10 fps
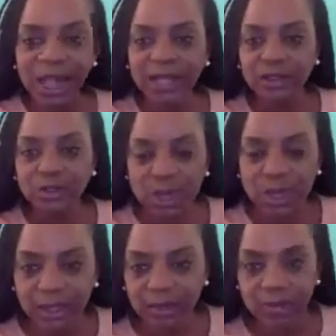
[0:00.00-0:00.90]
behind the
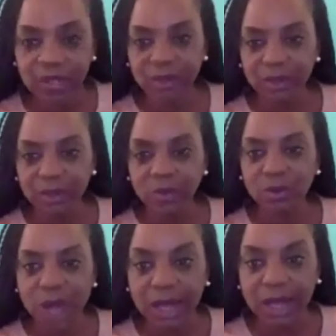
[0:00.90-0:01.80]
trunk of my
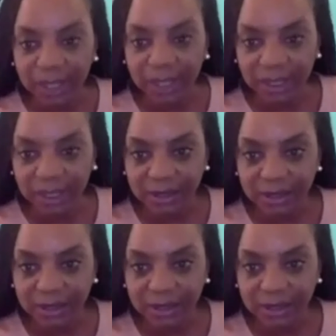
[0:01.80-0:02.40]
little Honda.